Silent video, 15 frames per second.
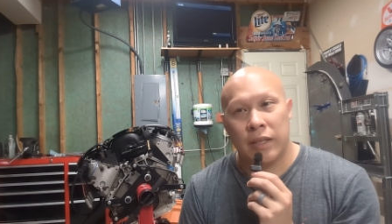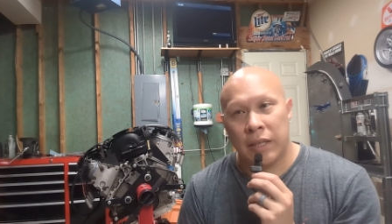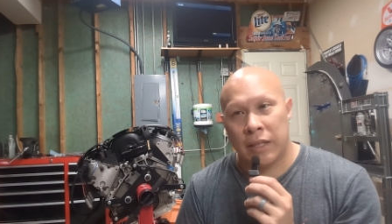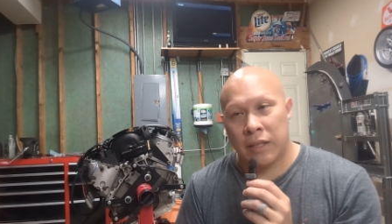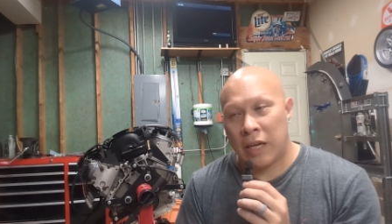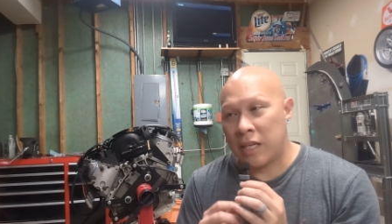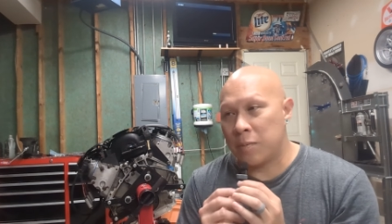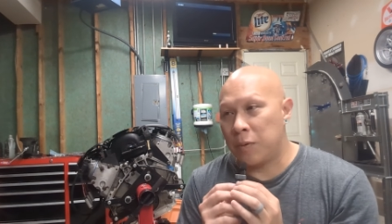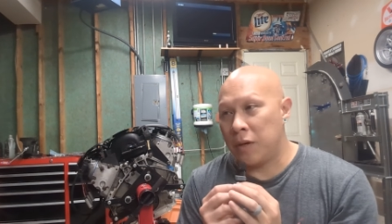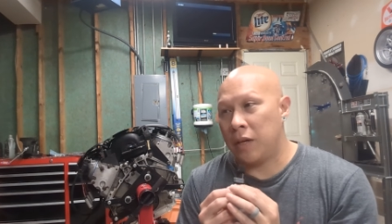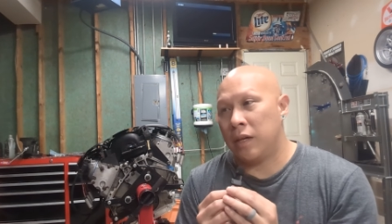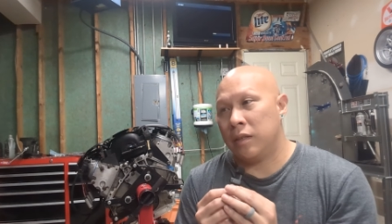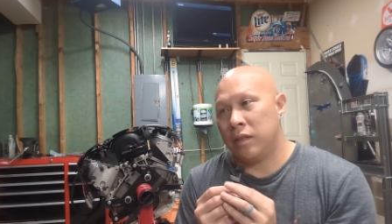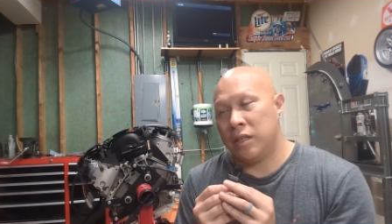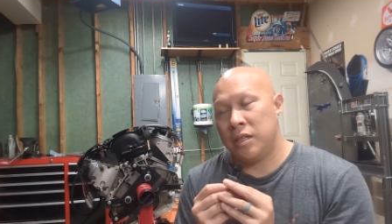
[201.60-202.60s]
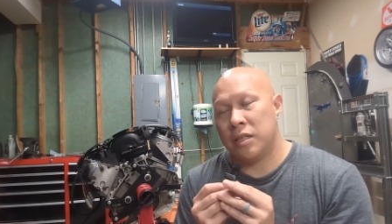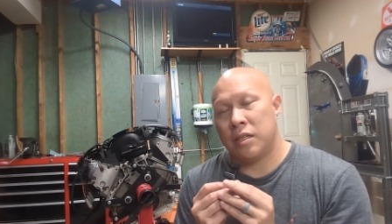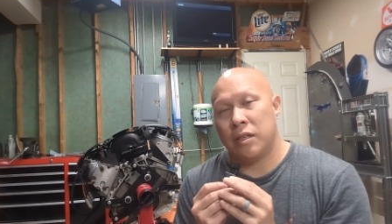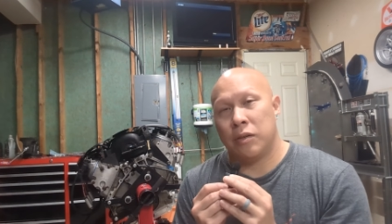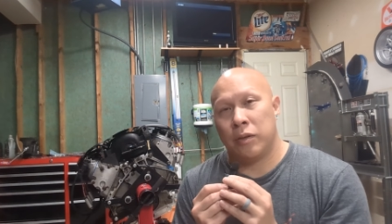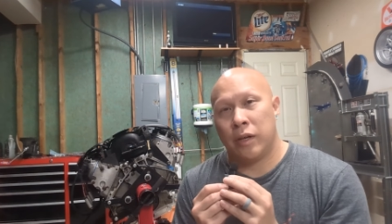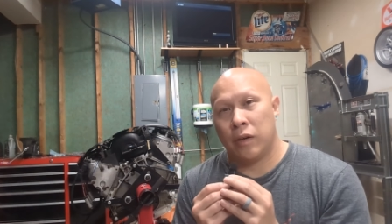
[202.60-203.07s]
And then last but not
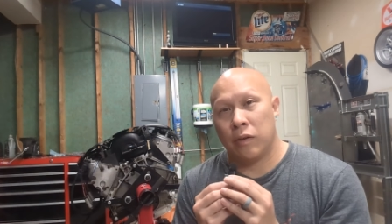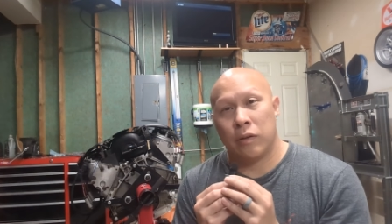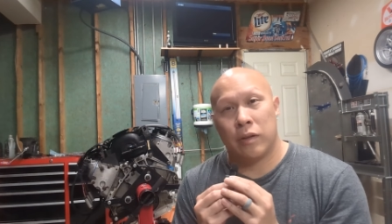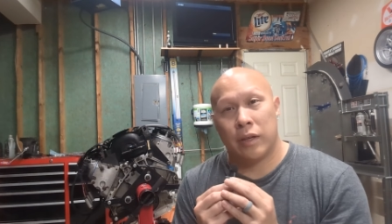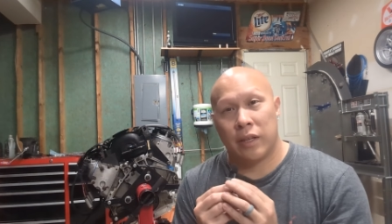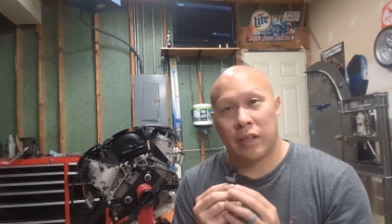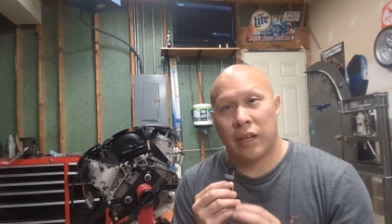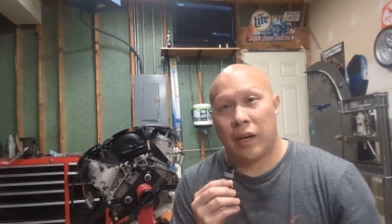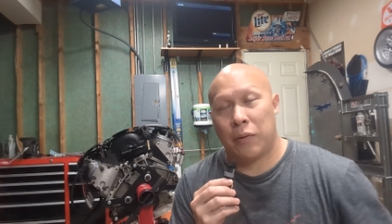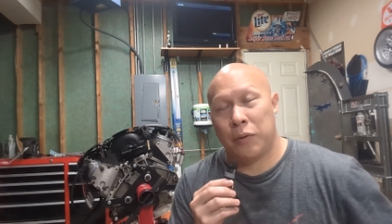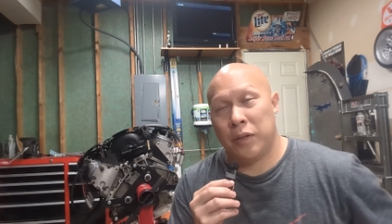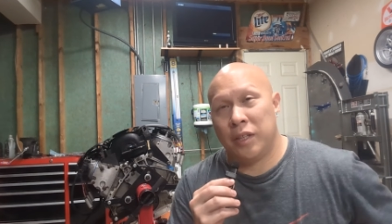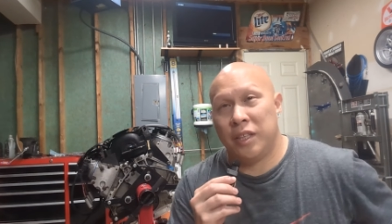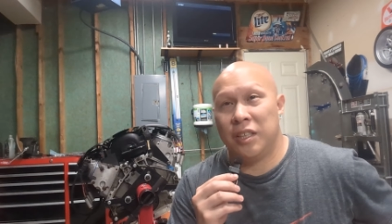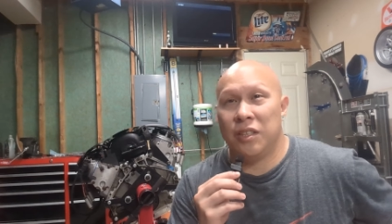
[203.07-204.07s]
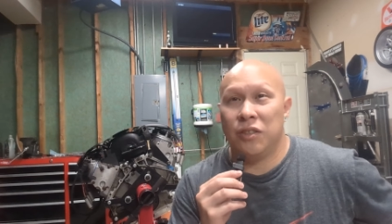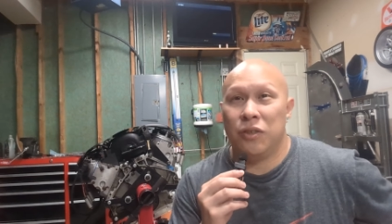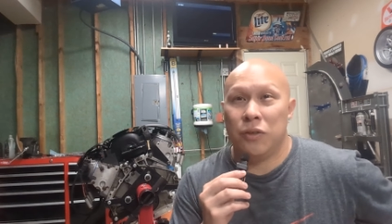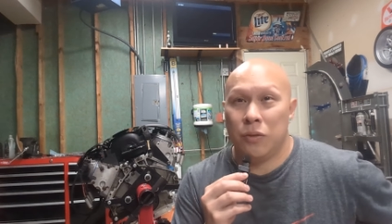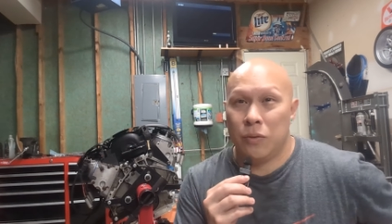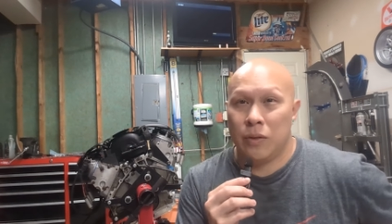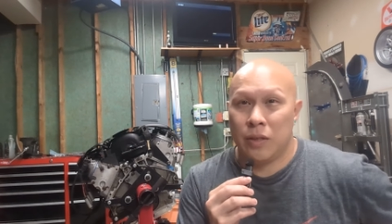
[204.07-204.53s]
least, the only other thing that I really need to
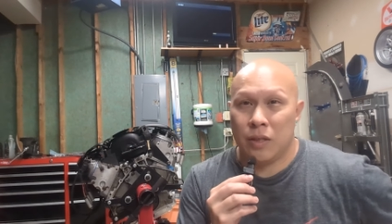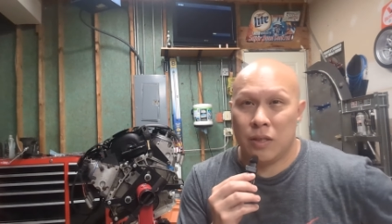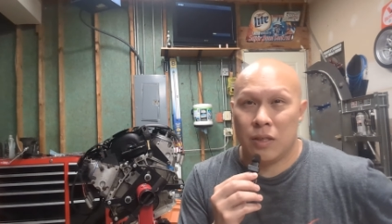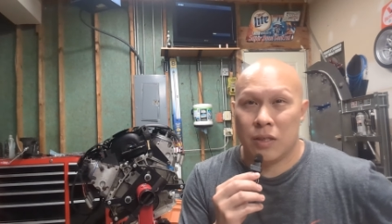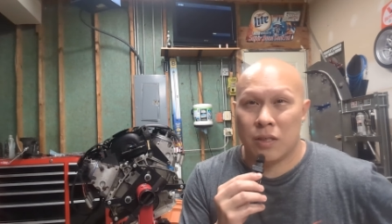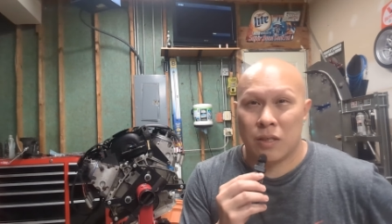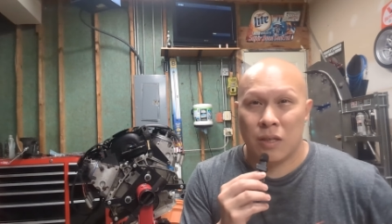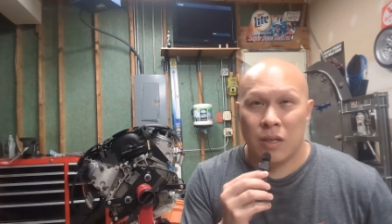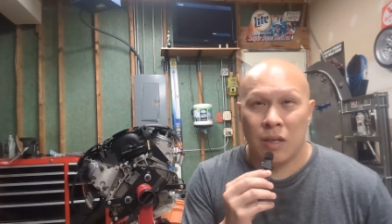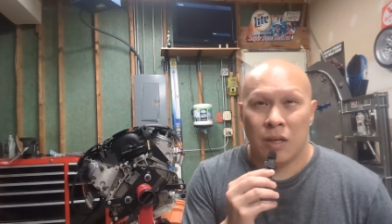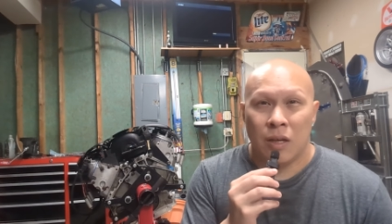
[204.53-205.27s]
do is